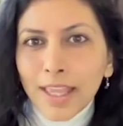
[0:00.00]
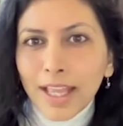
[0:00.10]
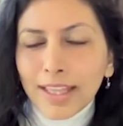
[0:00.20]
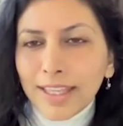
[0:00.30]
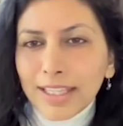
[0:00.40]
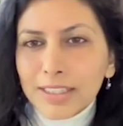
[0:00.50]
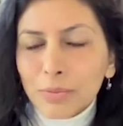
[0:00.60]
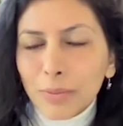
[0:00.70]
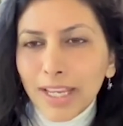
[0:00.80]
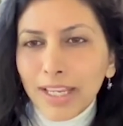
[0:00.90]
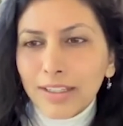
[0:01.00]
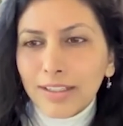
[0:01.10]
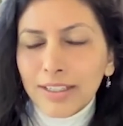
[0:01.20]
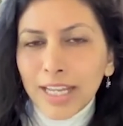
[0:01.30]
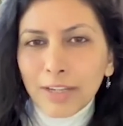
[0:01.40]
And that's where
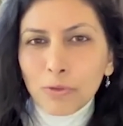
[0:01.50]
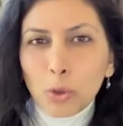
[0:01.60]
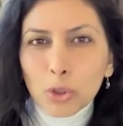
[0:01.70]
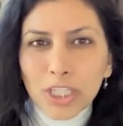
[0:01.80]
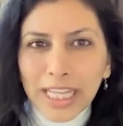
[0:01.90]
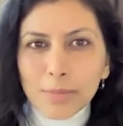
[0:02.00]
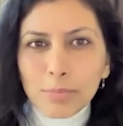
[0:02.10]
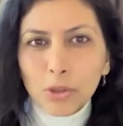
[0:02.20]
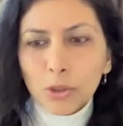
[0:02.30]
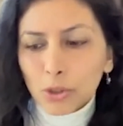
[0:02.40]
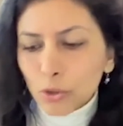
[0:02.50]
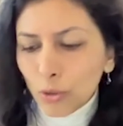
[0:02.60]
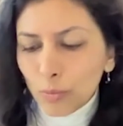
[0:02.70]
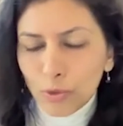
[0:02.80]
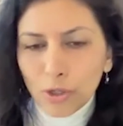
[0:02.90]
a life coach helps you in this
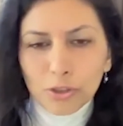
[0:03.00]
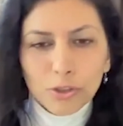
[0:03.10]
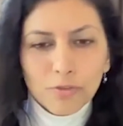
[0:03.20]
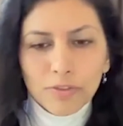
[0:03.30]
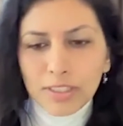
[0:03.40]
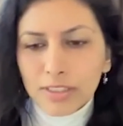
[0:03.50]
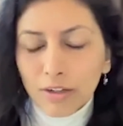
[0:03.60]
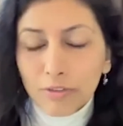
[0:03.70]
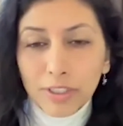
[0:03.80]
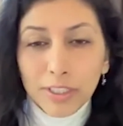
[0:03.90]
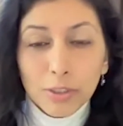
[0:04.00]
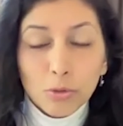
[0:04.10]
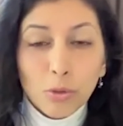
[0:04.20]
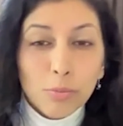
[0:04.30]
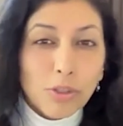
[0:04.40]
whole process of discovery, this
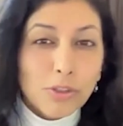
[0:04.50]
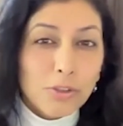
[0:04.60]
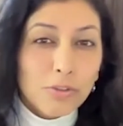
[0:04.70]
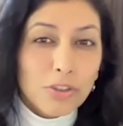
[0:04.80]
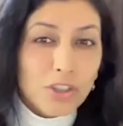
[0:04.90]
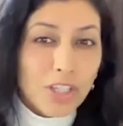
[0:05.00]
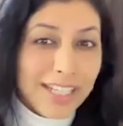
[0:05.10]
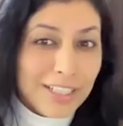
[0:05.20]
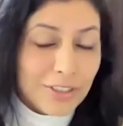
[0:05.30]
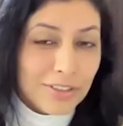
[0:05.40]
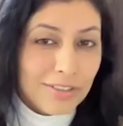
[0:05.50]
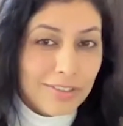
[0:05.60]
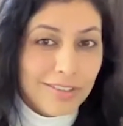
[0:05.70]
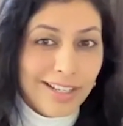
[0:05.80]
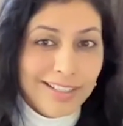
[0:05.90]
whole process of change
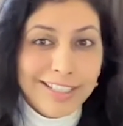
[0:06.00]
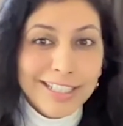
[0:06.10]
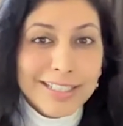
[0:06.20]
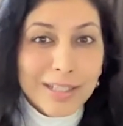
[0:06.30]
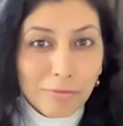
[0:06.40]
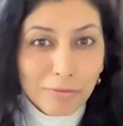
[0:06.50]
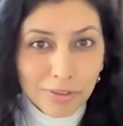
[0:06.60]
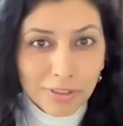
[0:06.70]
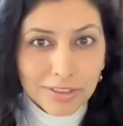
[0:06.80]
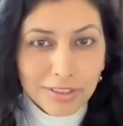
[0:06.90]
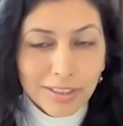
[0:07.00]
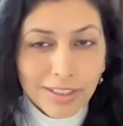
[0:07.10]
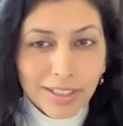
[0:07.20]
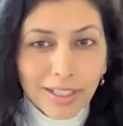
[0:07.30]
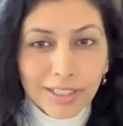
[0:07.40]
and discomfort.
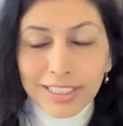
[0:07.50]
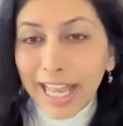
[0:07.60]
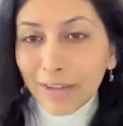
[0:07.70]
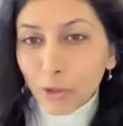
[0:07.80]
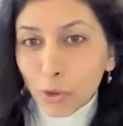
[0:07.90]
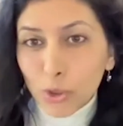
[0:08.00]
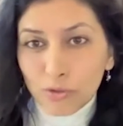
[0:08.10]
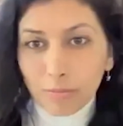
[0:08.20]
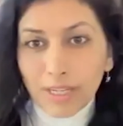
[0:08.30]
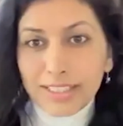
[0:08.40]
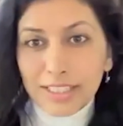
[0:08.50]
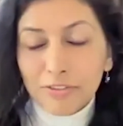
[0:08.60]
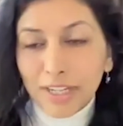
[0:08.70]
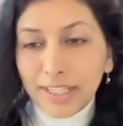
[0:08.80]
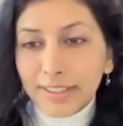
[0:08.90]
Because I have a coach for
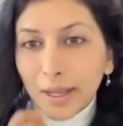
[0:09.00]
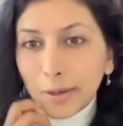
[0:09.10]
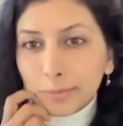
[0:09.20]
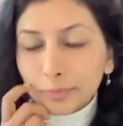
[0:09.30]
myself right now.